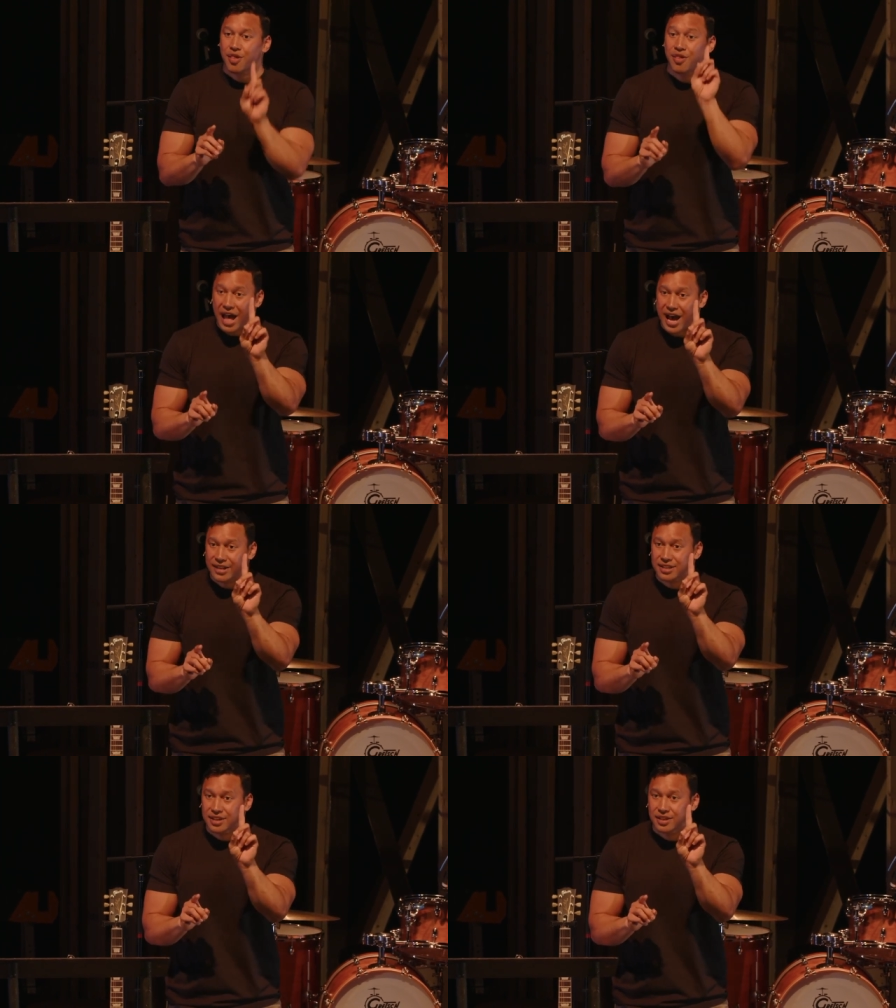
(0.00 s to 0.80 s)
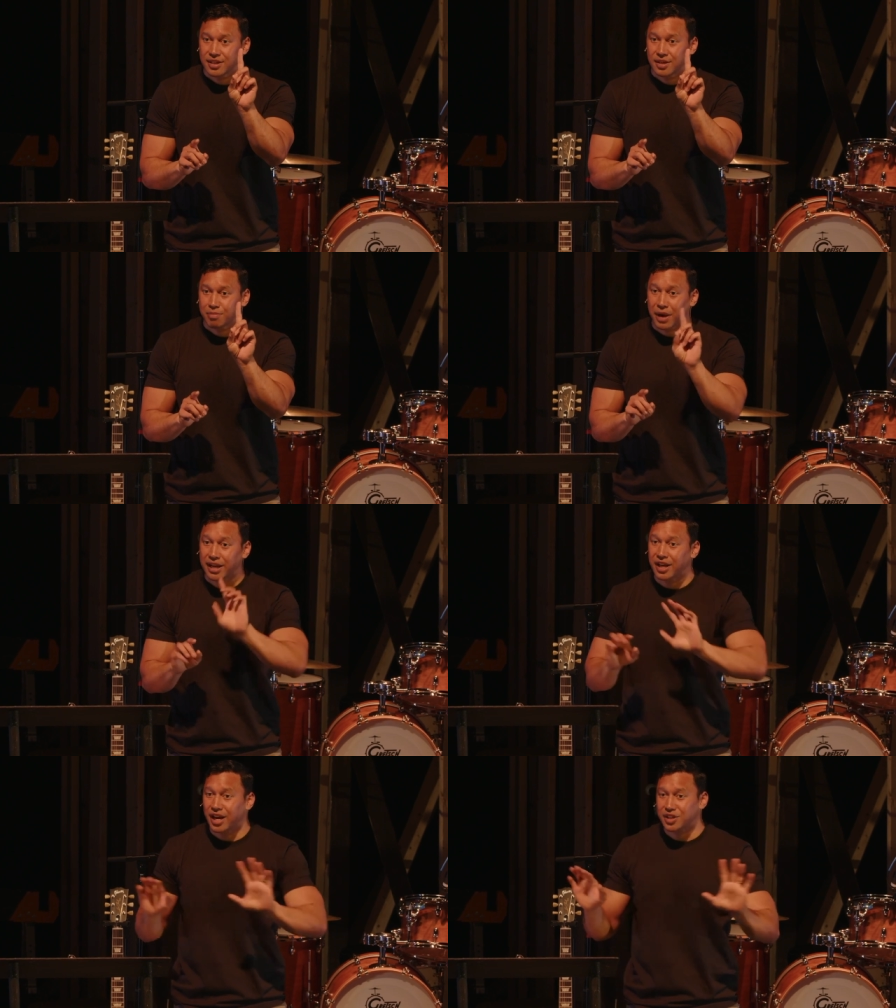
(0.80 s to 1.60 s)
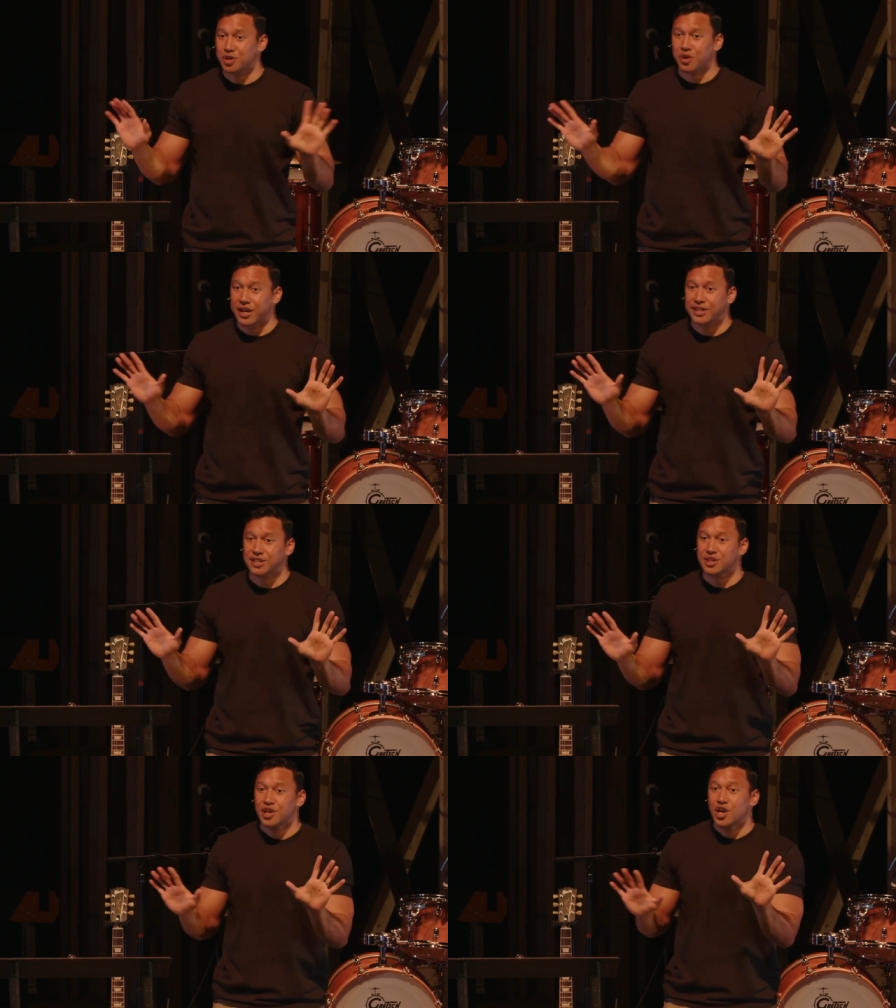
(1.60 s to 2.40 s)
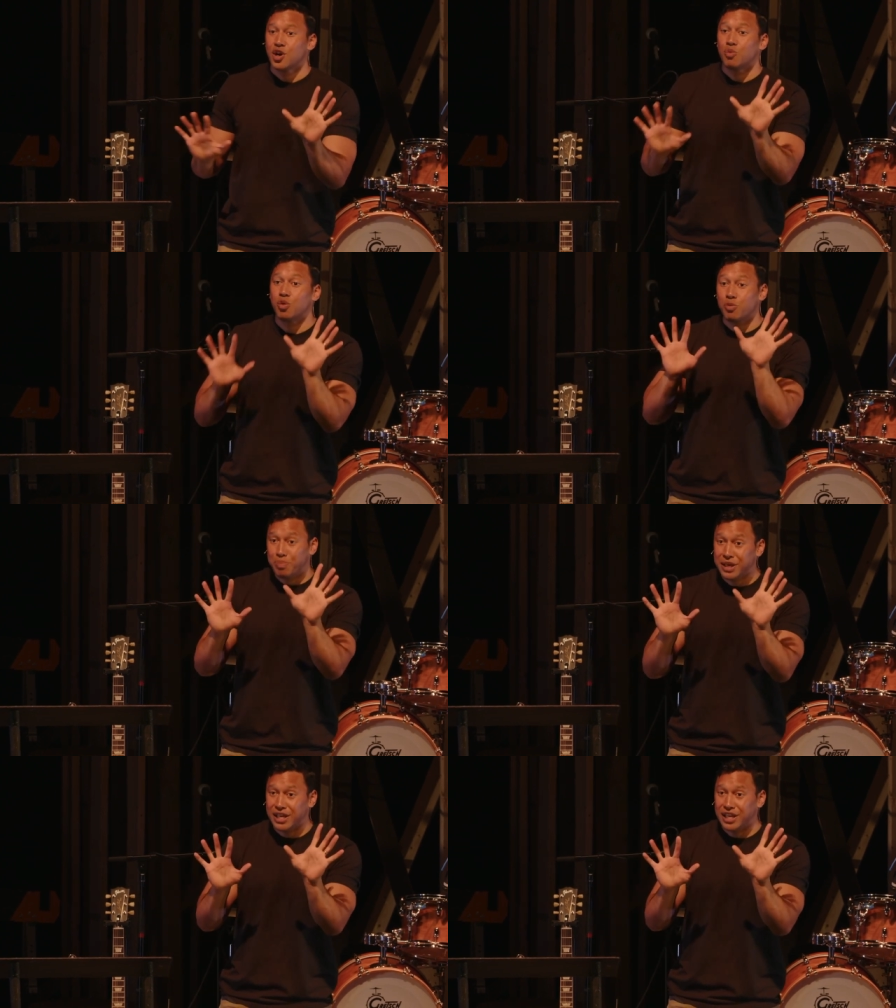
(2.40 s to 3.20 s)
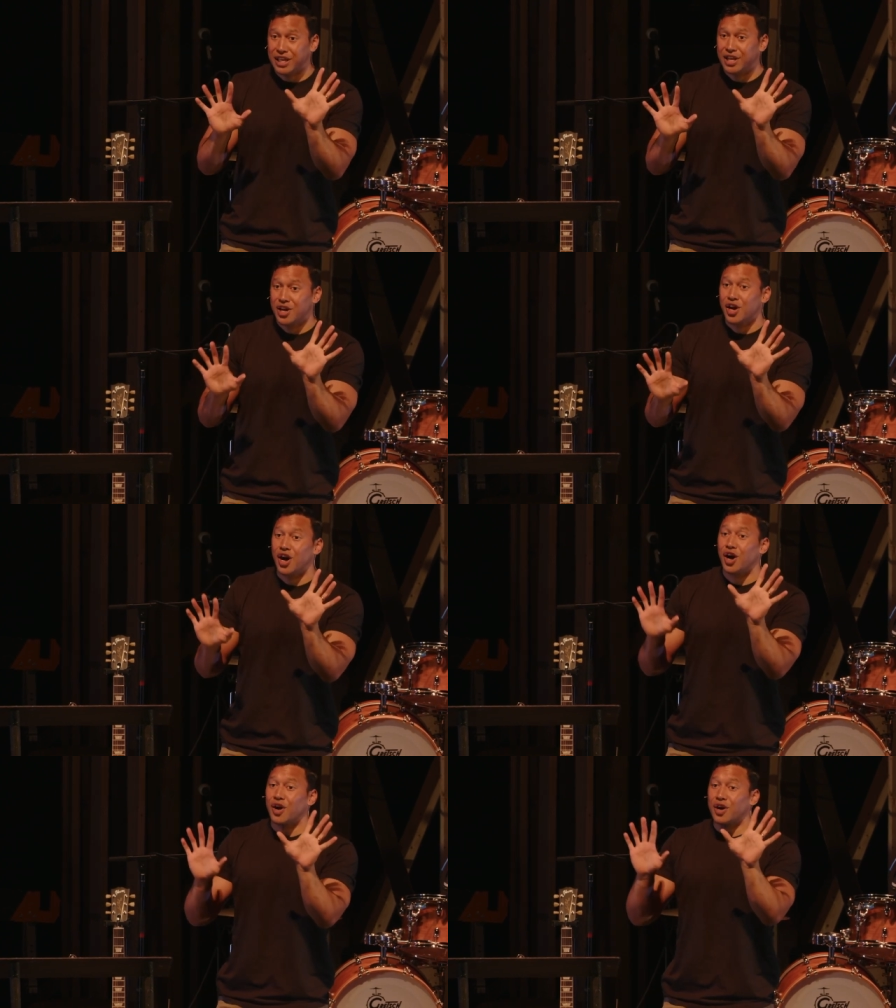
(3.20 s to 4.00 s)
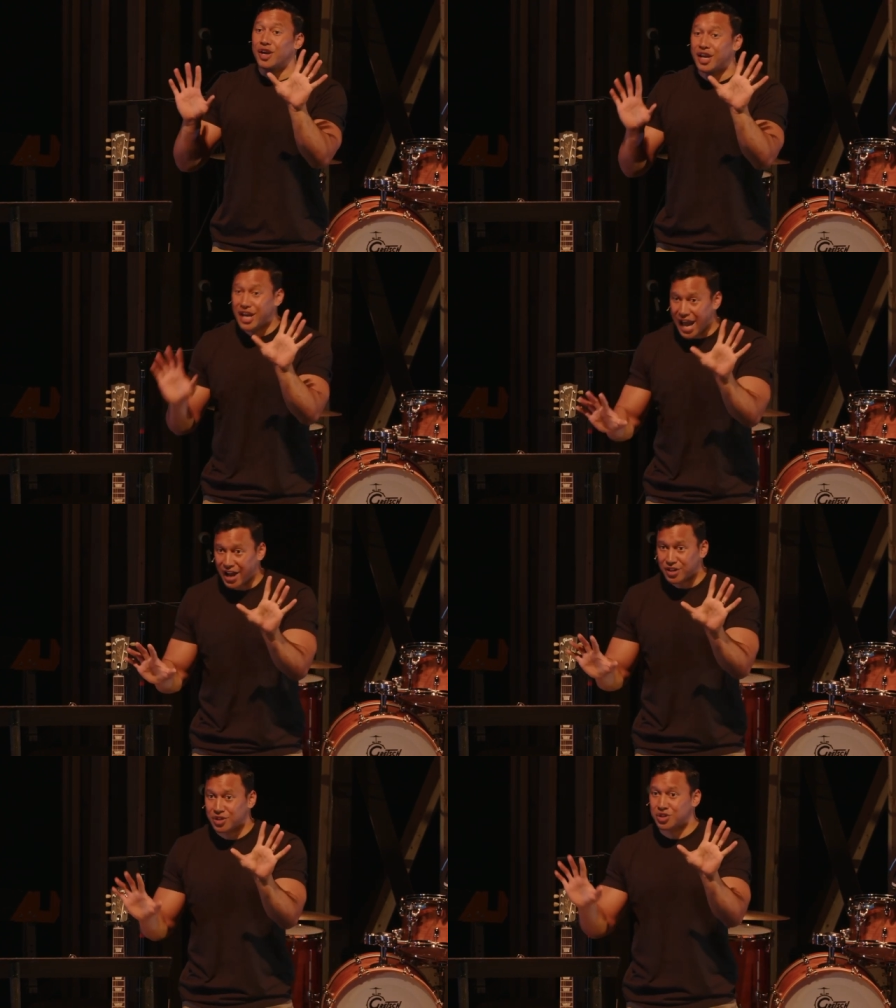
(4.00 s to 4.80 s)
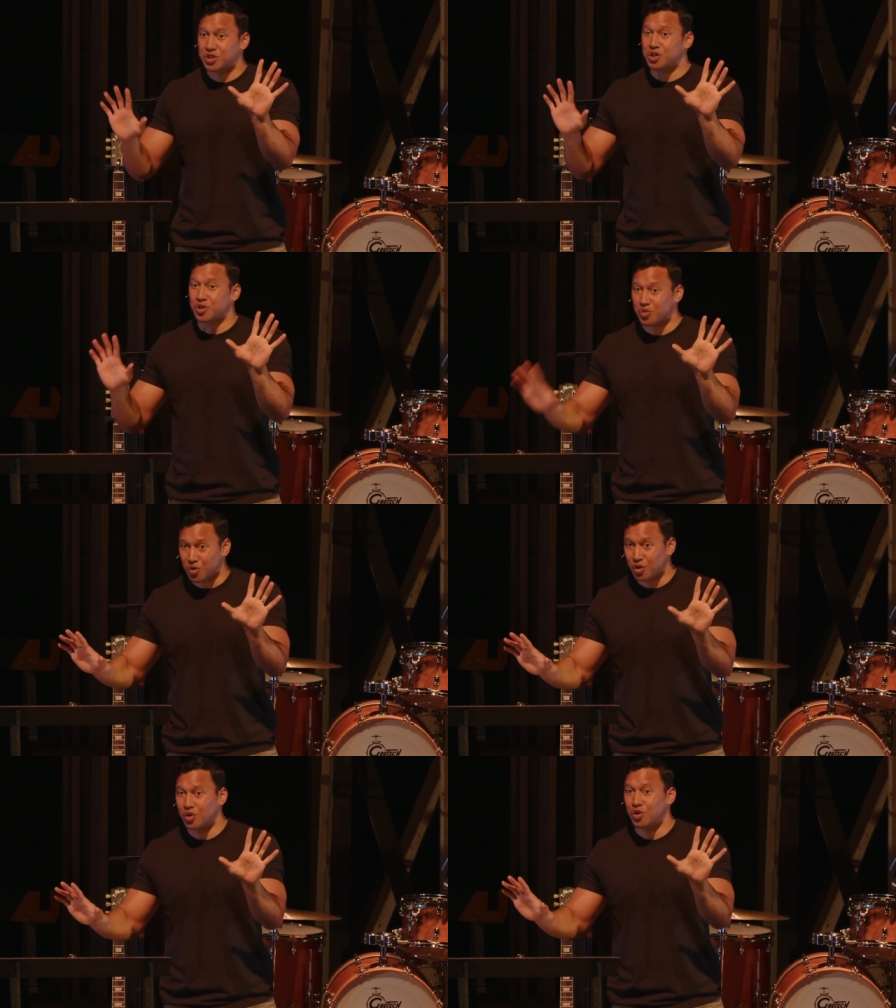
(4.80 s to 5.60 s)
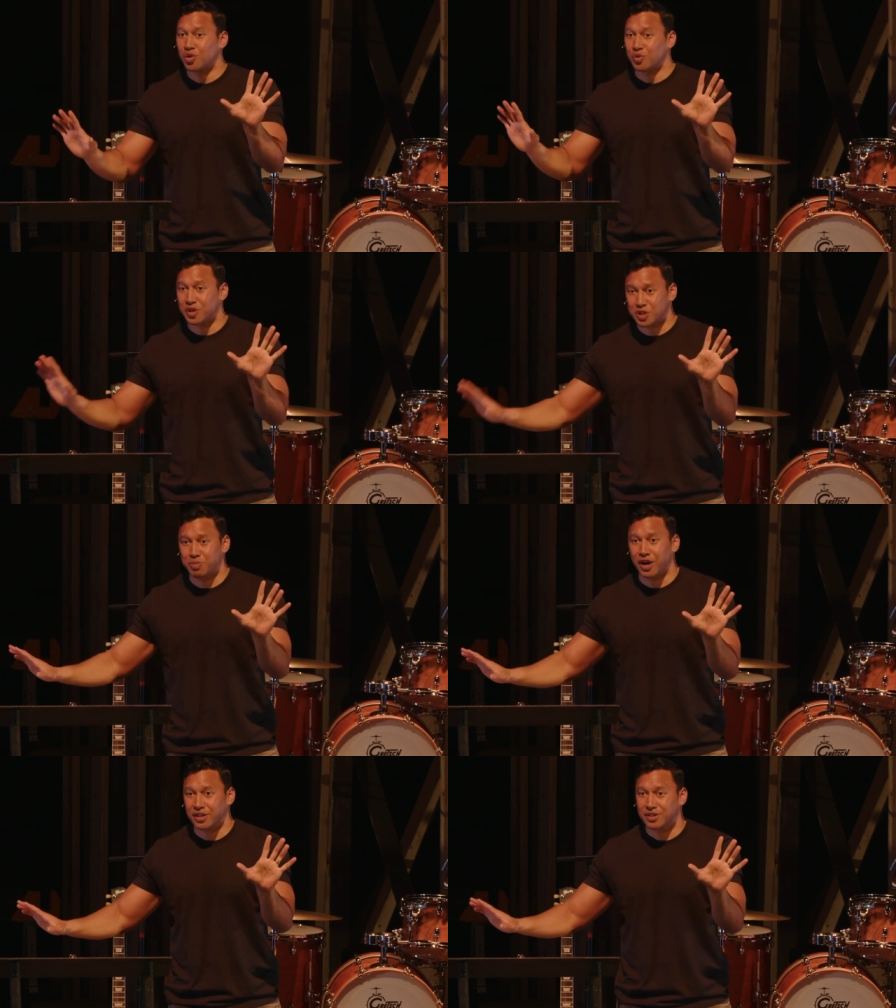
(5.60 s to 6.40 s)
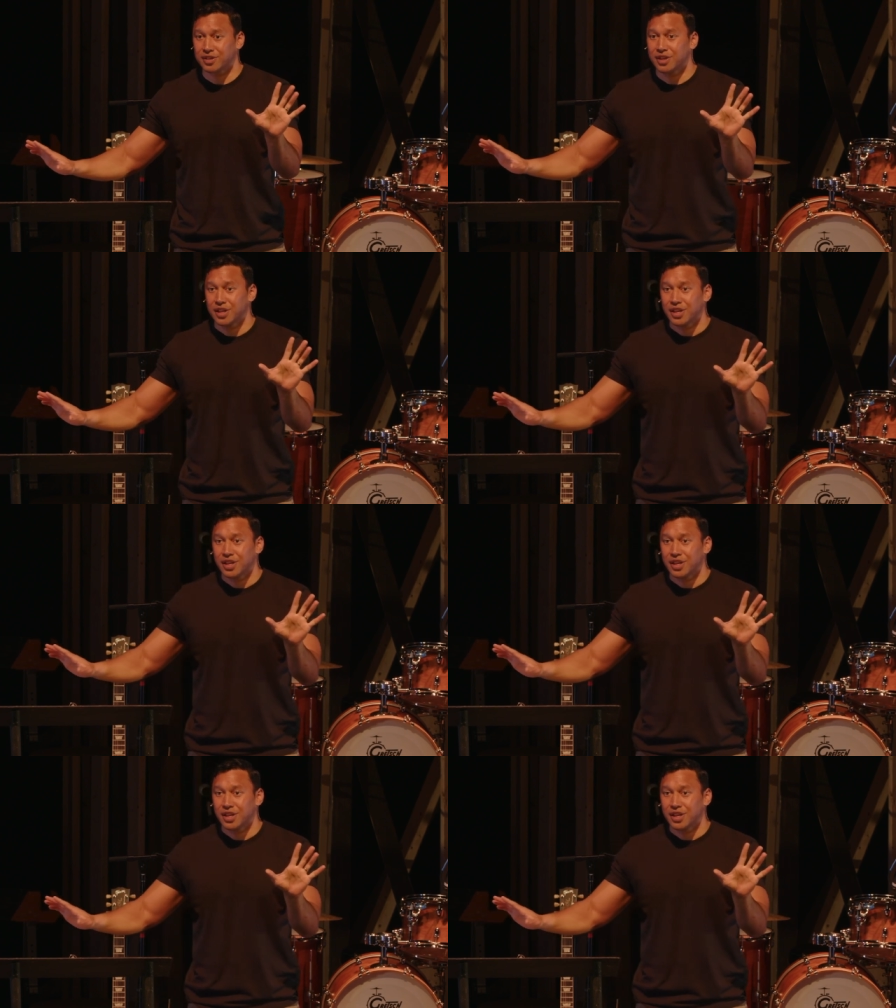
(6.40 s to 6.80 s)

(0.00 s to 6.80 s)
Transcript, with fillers: that, by God's grace, will be our natural response.